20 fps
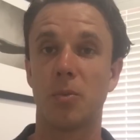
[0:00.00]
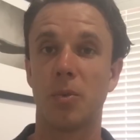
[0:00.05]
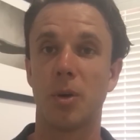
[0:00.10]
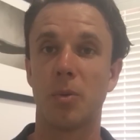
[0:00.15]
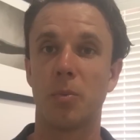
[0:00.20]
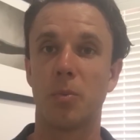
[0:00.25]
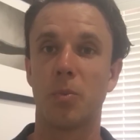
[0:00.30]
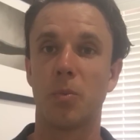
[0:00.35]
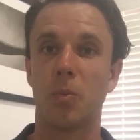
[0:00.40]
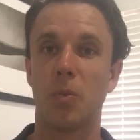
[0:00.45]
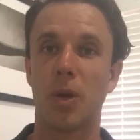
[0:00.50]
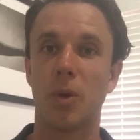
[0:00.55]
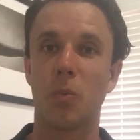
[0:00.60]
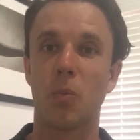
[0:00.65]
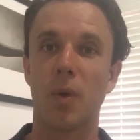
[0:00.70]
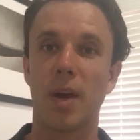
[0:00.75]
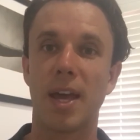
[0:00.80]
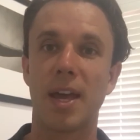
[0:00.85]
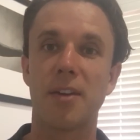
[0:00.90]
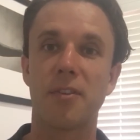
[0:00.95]
that when
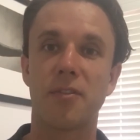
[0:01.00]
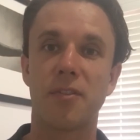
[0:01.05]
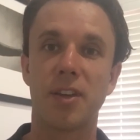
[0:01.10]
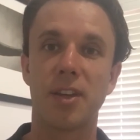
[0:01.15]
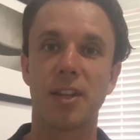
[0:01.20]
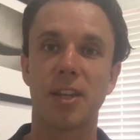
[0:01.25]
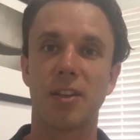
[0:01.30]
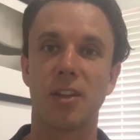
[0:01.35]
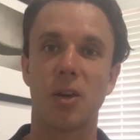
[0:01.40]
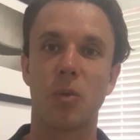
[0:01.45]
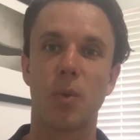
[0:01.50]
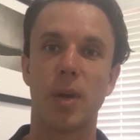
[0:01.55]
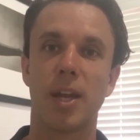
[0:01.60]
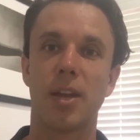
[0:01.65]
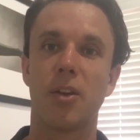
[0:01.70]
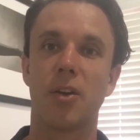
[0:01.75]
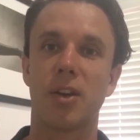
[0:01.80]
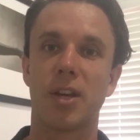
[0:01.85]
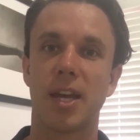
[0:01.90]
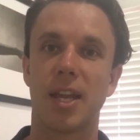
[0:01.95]
we're feeling like
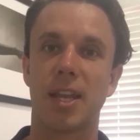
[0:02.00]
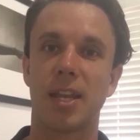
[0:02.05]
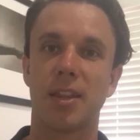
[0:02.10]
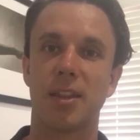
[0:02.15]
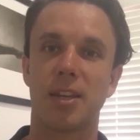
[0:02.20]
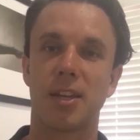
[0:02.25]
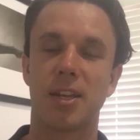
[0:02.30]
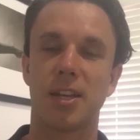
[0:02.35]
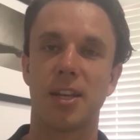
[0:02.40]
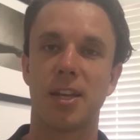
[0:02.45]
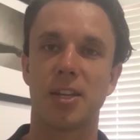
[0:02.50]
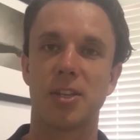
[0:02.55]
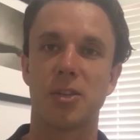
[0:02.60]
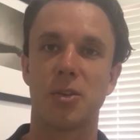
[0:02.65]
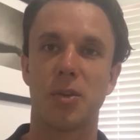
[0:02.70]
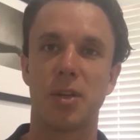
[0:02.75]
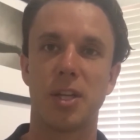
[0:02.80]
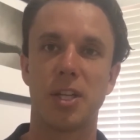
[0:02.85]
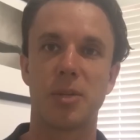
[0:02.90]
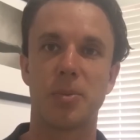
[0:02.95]
we're not getting the
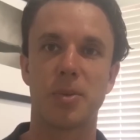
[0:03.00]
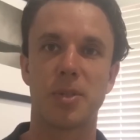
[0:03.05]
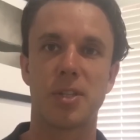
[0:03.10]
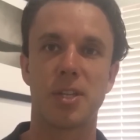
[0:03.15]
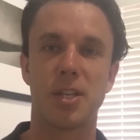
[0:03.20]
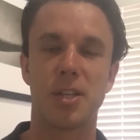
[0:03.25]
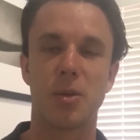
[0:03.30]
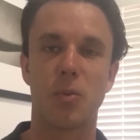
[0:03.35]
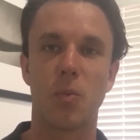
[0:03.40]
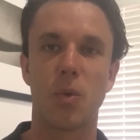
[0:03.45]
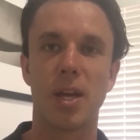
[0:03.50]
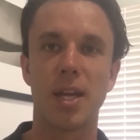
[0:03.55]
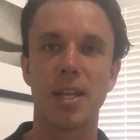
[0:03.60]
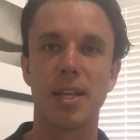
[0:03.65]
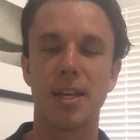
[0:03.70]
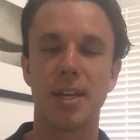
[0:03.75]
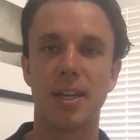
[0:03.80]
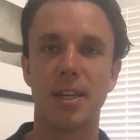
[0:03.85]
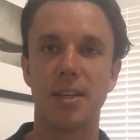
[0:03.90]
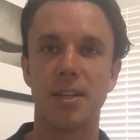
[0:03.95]
connection or intimacy that
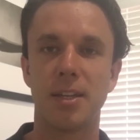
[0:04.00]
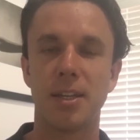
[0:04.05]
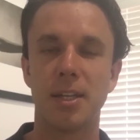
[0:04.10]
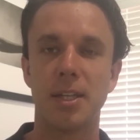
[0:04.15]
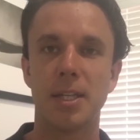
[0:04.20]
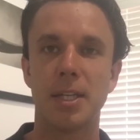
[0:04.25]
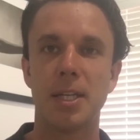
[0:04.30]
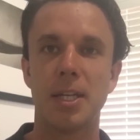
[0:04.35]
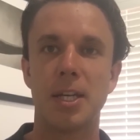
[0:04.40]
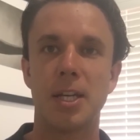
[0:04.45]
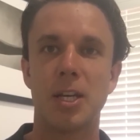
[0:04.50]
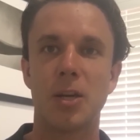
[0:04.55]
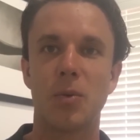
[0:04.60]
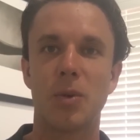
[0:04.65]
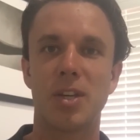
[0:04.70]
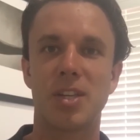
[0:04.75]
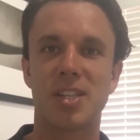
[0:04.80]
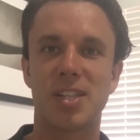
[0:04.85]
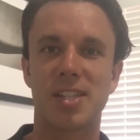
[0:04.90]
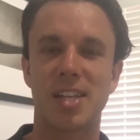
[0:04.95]
we need,
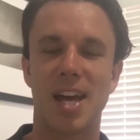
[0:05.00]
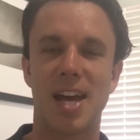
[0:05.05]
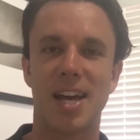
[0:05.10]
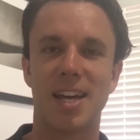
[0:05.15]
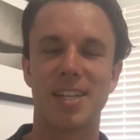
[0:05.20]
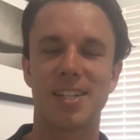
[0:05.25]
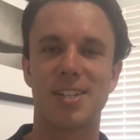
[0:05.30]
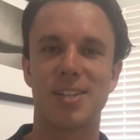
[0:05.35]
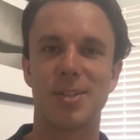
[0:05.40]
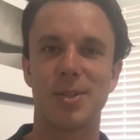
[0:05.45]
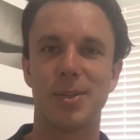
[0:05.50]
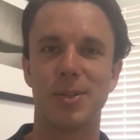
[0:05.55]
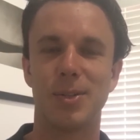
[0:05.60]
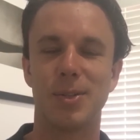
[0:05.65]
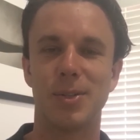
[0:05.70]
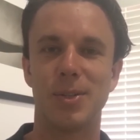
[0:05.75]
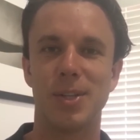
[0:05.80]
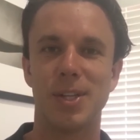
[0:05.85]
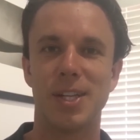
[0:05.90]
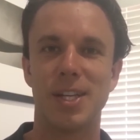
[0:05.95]
we start
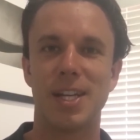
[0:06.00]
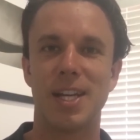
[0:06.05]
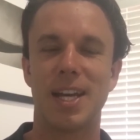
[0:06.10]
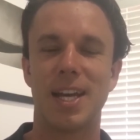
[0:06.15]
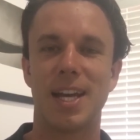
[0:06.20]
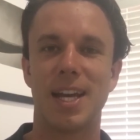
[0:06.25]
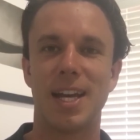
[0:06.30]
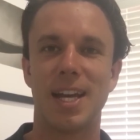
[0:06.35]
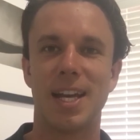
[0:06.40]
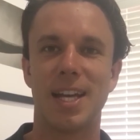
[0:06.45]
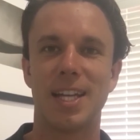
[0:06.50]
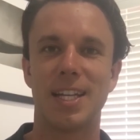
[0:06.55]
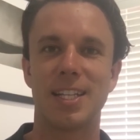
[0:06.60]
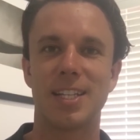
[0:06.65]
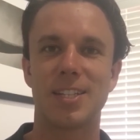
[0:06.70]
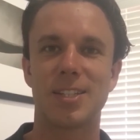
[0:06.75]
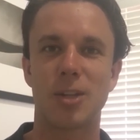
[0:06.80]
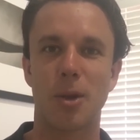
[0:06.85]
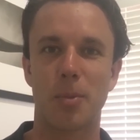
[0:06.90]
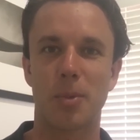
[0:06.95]
to
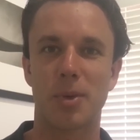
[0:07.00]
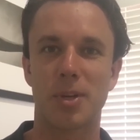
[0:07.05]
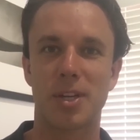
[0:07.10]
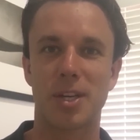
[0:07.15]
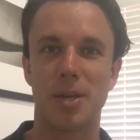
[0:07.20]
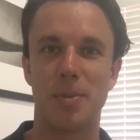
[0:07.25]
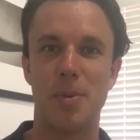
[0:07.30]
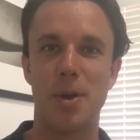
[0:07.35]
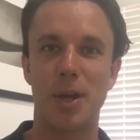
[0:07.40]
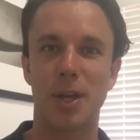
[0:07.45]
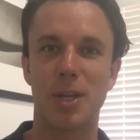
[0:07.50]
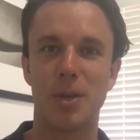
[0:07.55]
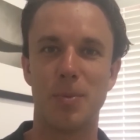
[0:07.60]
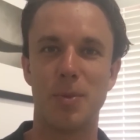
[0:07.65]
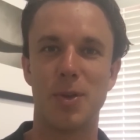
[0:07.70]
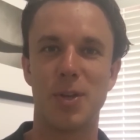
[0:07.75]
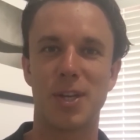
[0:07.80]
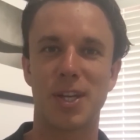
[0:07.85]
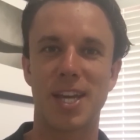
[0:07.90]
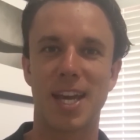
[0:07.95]
stop
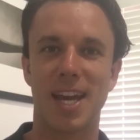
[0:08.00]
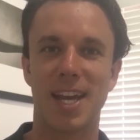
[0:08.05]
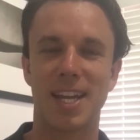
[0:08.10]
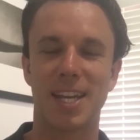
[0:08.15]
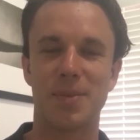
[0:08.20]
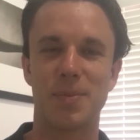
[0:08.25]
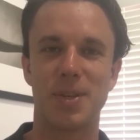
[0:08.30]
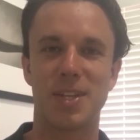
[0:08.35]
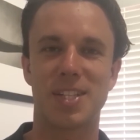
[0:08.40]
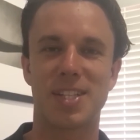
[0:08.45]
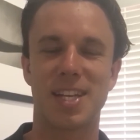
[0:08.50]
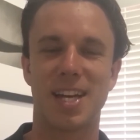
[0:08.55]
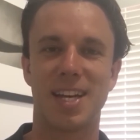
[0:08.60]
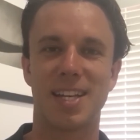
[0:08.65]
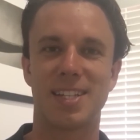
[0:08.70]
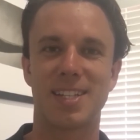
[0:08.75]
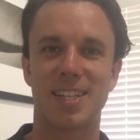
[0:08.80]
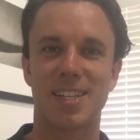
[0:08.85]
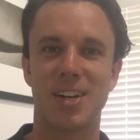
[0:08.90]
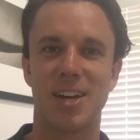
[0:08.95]
communicating, and we
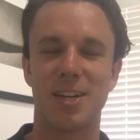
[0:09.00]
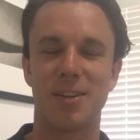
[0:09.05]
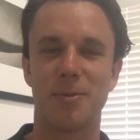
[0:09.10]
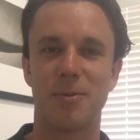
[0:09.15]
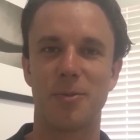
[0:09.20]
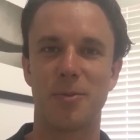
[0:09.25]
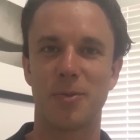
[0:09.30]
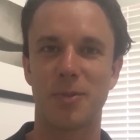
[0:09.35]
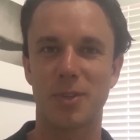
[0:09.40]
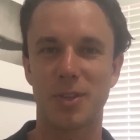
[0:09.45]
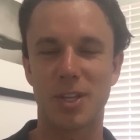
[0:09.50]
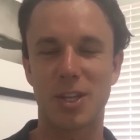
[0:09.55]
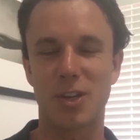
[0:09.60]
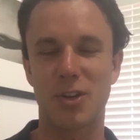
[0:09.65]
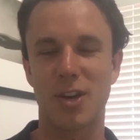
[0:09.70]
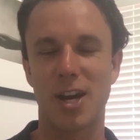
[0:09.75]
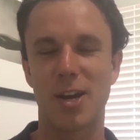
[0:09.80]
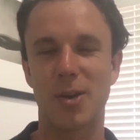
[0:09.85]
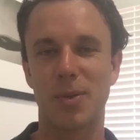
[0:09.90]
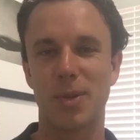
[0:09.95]
start to kind of
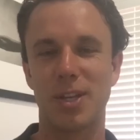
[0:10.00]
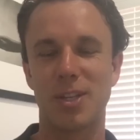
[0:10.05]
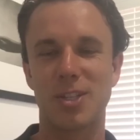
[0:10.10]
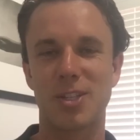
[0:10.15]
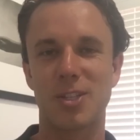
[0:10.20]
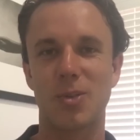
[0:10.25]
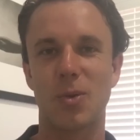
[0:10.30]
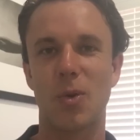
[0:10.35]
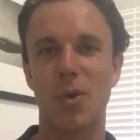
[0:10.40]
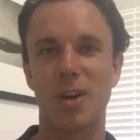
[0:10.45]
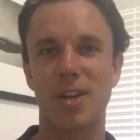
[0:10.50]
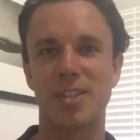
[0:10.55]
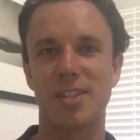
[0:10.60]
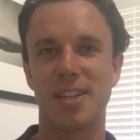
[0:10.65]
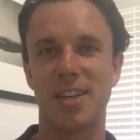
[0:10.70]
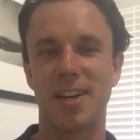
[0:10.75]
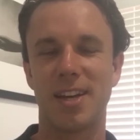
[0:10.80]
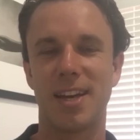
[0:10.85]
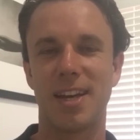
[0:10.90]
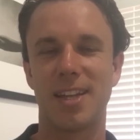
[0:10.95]
create all these stories
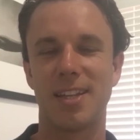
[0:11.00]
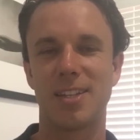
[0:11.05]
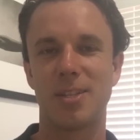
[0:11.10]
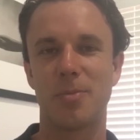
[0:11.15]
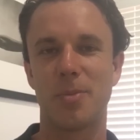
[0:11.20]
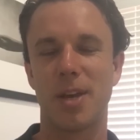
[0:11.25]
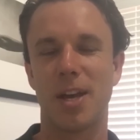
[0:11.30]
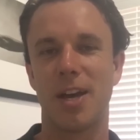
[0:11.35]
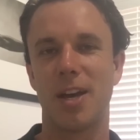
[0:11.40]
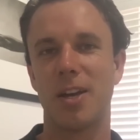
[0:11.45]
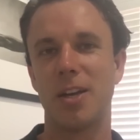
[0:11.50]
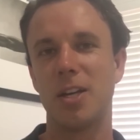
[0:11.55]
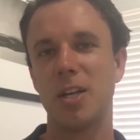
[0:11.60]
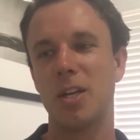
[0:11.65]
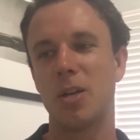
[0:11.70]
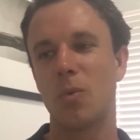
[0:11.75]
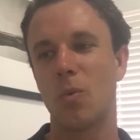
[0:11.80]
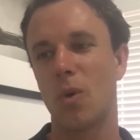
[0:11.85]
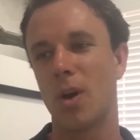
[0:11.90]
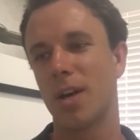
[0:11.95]
in our heads about
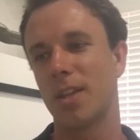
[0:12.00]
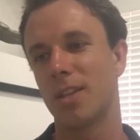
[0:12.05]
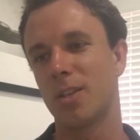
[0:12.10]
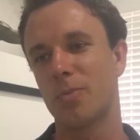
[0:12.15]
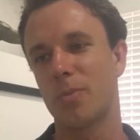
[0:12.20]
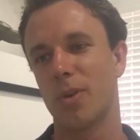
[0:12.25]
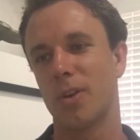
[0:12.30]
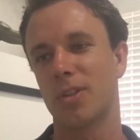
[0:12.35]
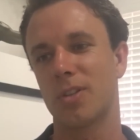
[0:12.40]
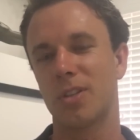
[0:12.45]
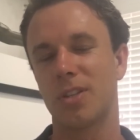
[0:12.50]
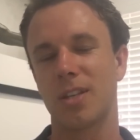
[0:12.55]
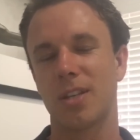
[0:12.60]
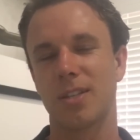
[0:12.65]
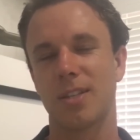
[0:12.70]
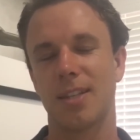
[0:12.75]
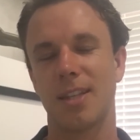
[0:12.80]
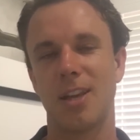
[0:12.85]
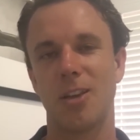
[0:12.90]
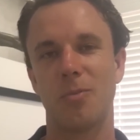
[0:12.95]
why this person
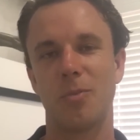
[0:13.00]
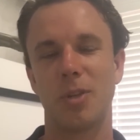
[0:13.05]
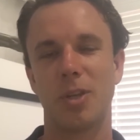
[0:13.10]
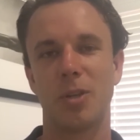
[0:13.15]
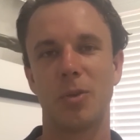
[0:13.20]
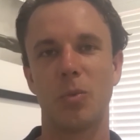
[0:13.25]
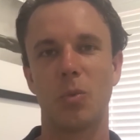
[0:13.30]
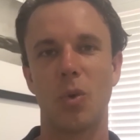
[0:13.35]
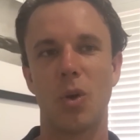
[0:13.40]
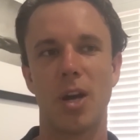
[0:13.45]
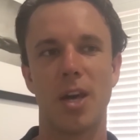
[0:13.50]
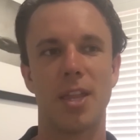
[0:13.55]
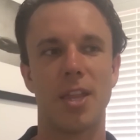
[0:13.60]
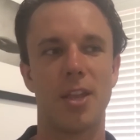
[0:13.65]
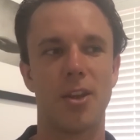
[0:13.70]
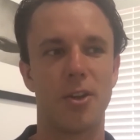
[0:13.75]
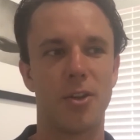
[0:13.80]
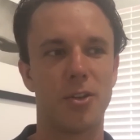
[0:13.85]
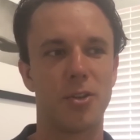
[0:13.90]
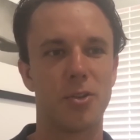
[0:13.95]
doesn't love me and why
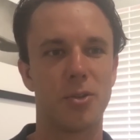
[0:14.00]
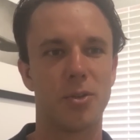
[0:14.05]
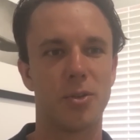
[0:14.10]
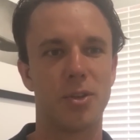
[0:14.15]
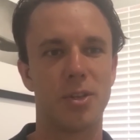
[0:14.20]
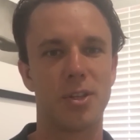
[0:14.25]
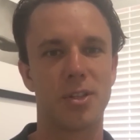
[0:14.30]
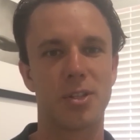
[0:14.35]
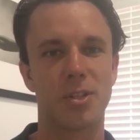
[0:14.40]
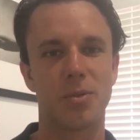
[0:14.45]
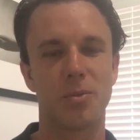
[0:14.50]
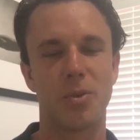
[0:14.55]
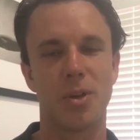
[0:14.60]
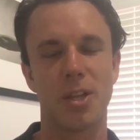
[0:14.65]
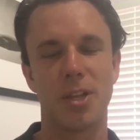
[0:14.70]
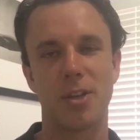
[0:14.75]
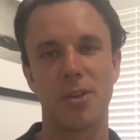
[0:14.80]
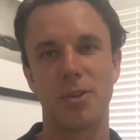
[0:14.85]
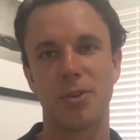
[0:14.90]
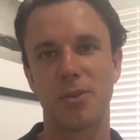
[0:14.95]
they don't do this and
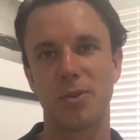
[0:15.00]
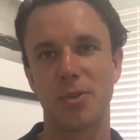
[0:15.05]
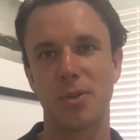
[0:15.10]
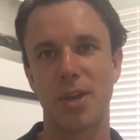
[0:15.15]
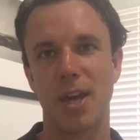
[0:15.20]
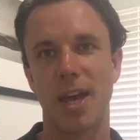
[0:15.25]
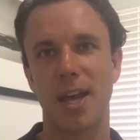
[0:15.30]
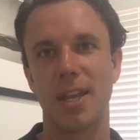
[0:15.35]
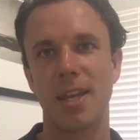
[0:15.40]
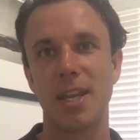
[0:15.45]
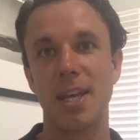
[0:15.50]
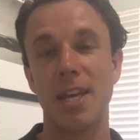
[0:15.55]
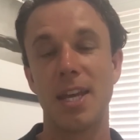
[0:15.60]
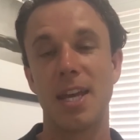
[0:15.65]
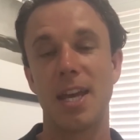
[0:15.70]
why they don't do that.